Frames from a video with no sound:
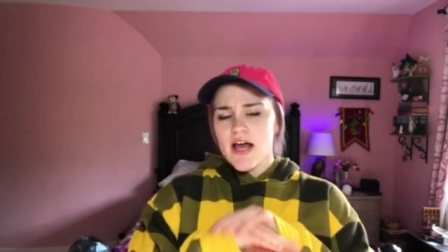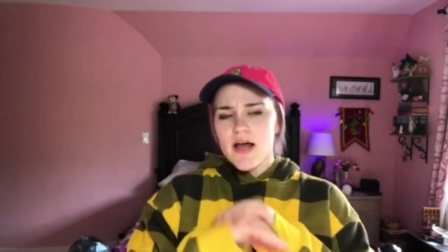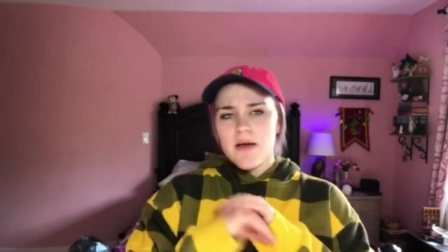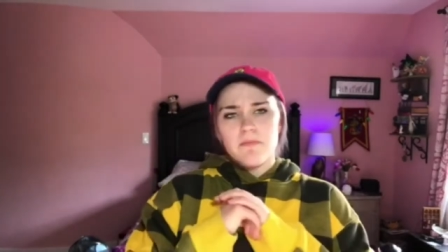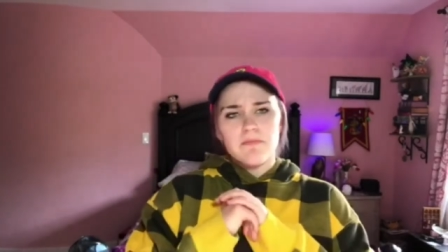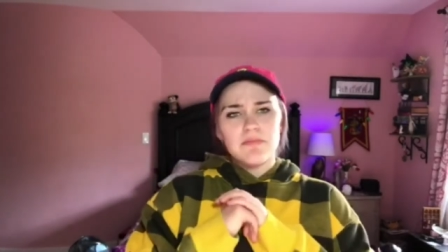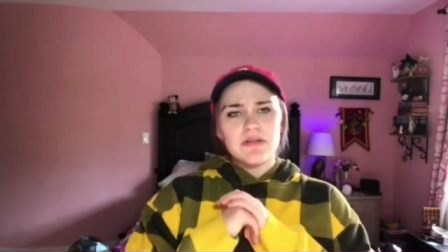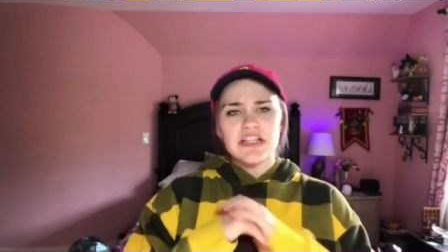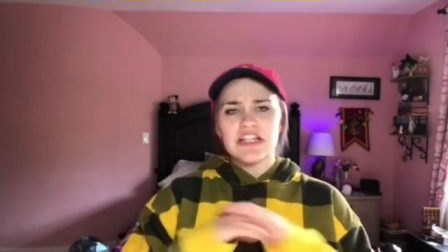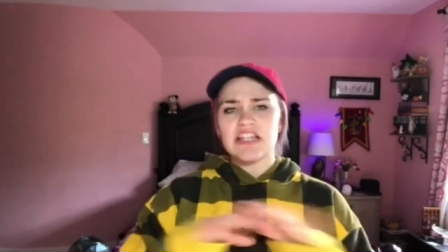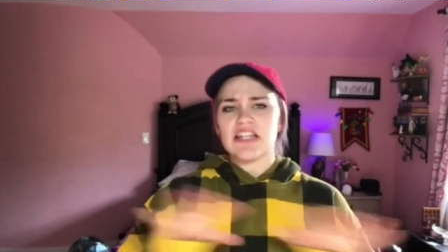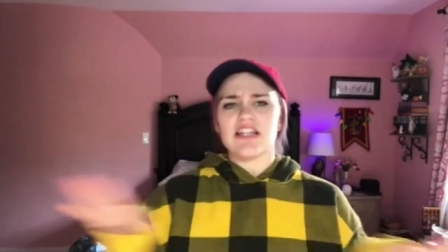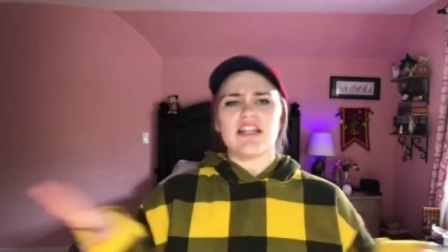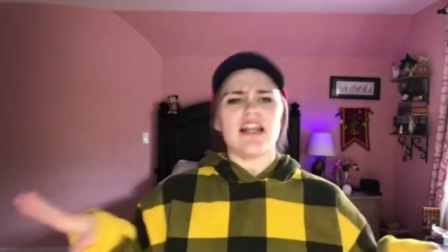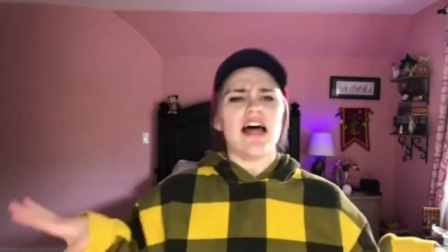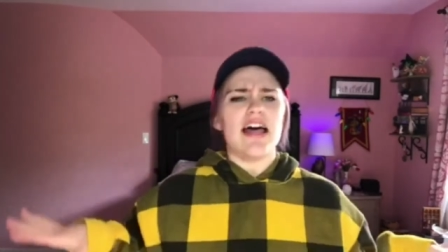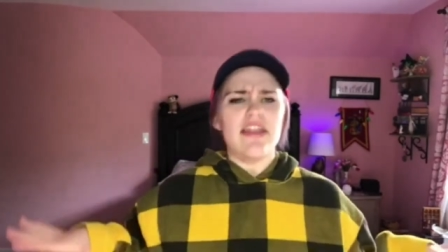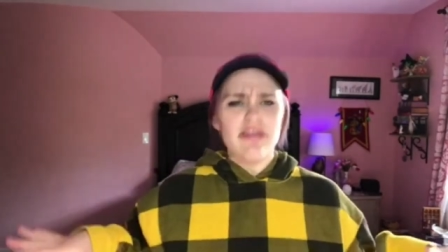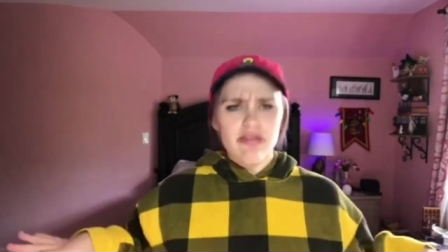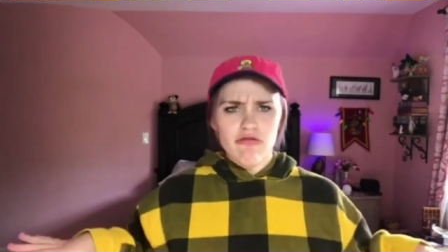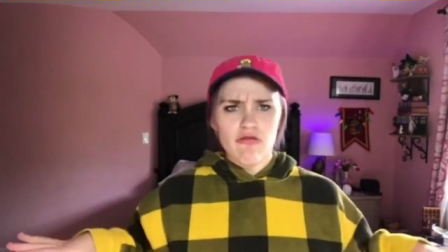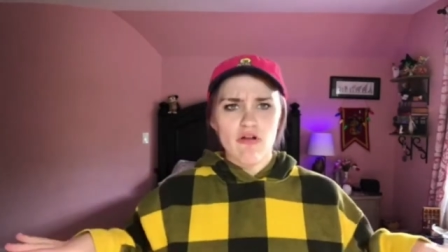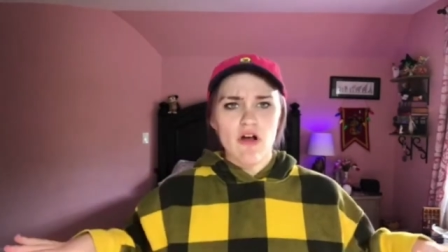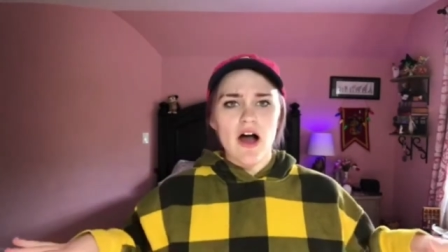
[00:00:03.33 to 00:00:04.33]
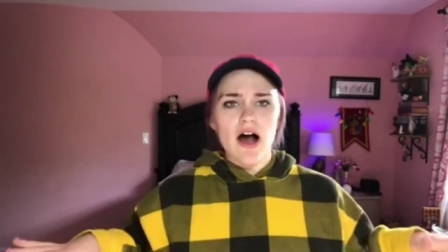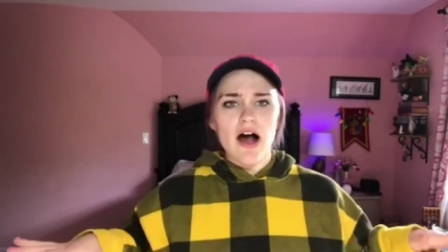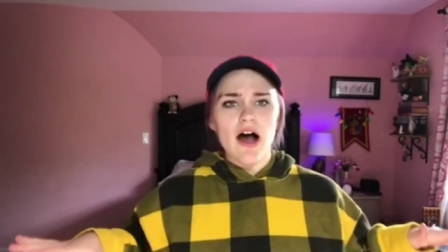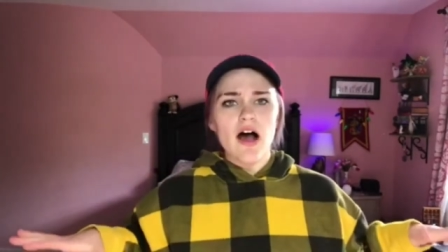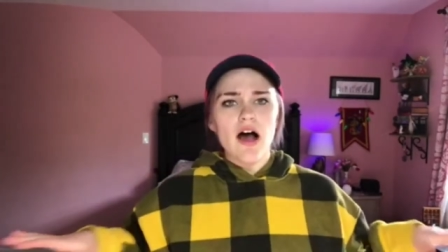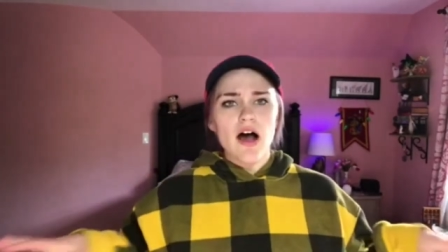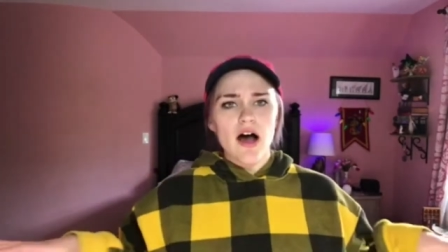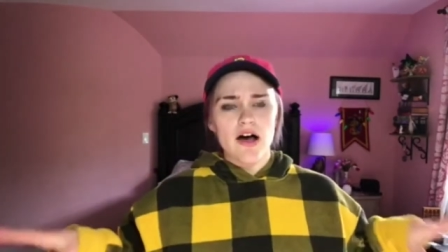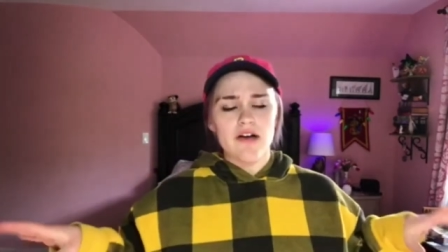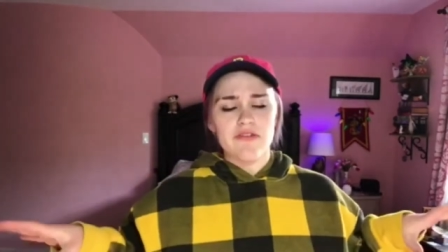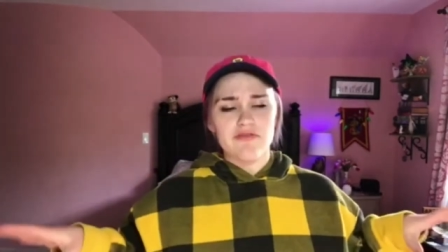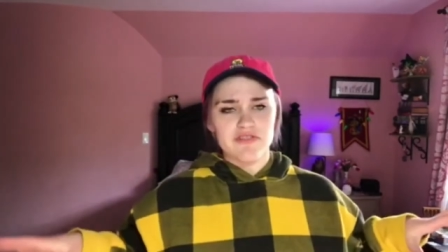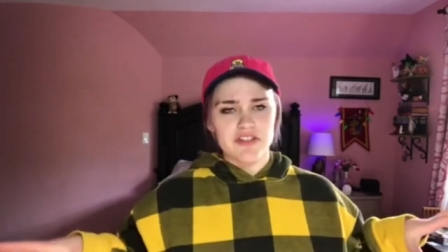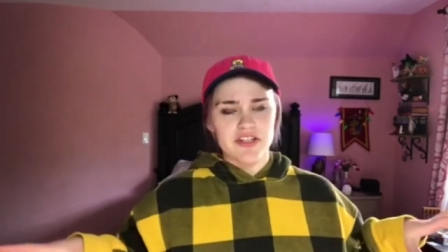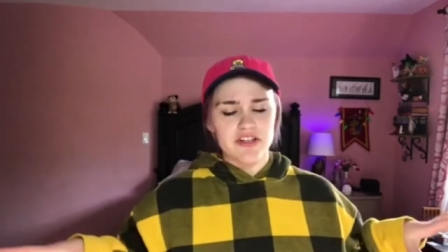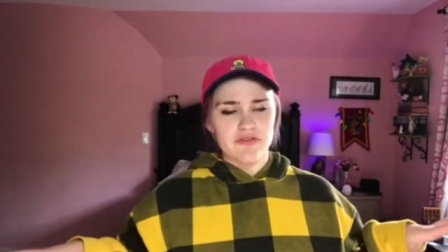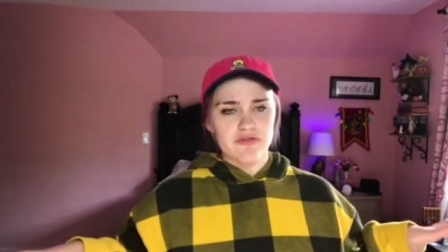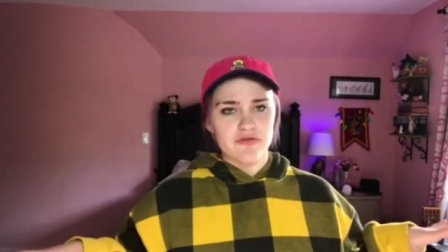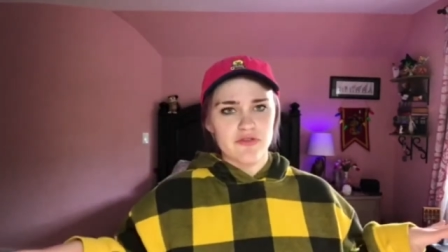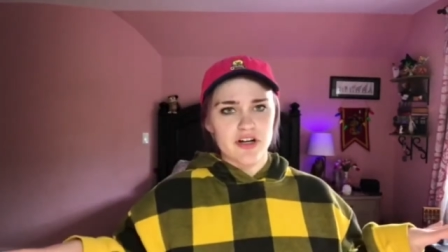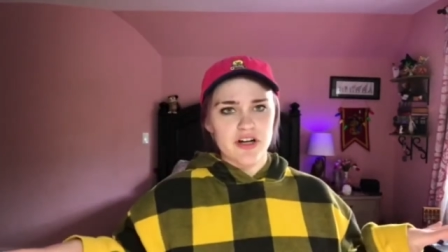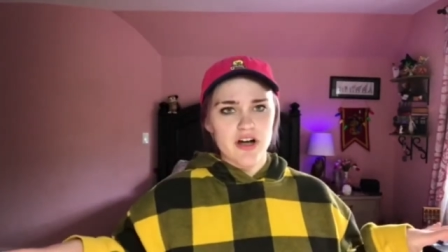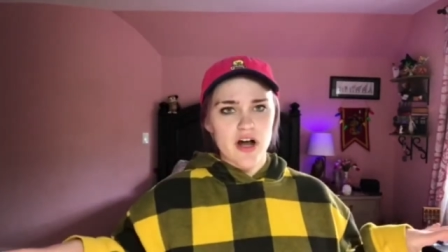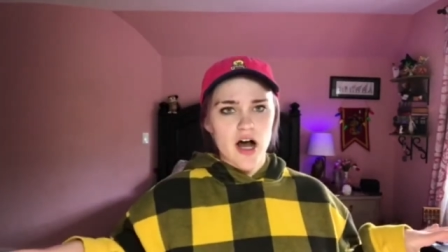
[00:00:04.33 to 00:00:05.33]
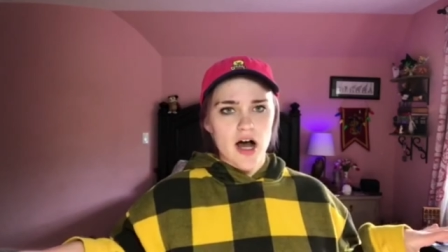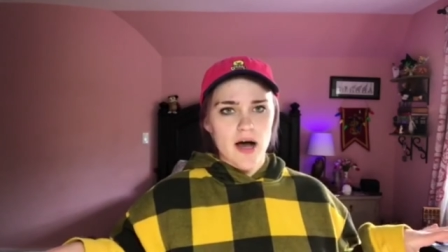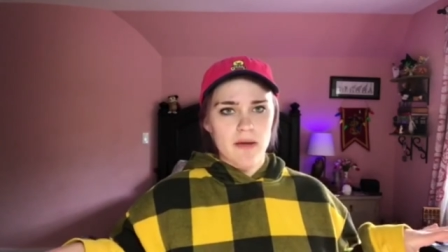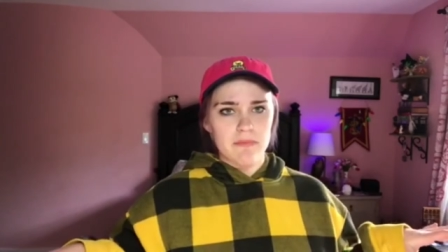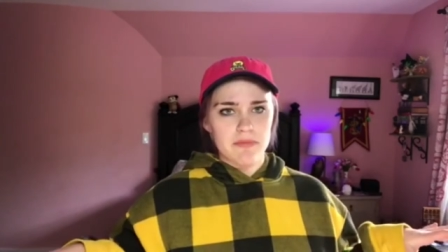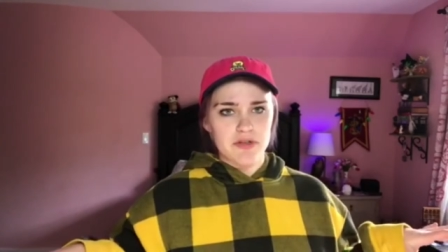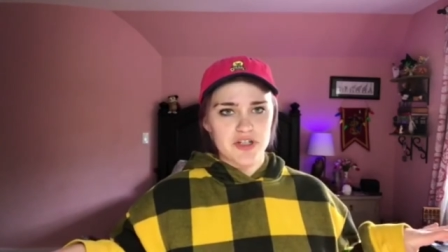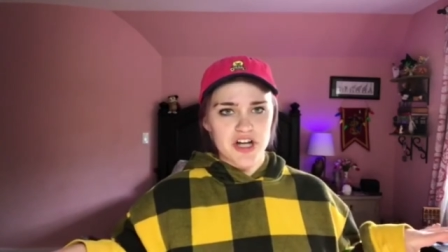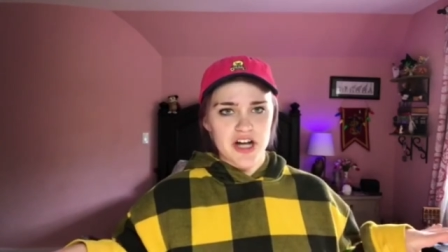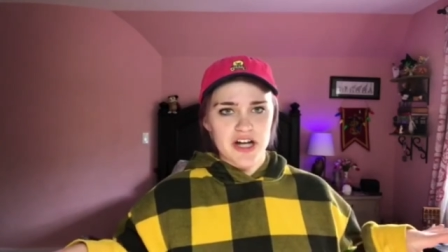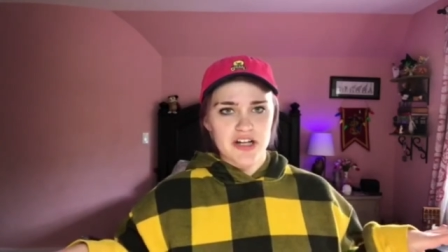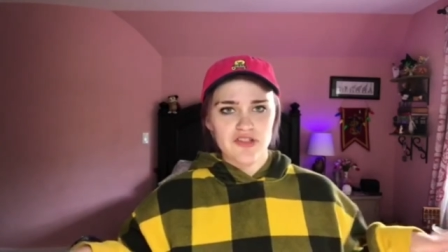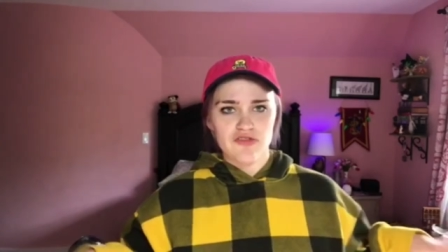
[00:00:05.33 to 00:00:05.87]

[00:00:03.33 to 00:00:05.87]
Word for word: plethora of different objects,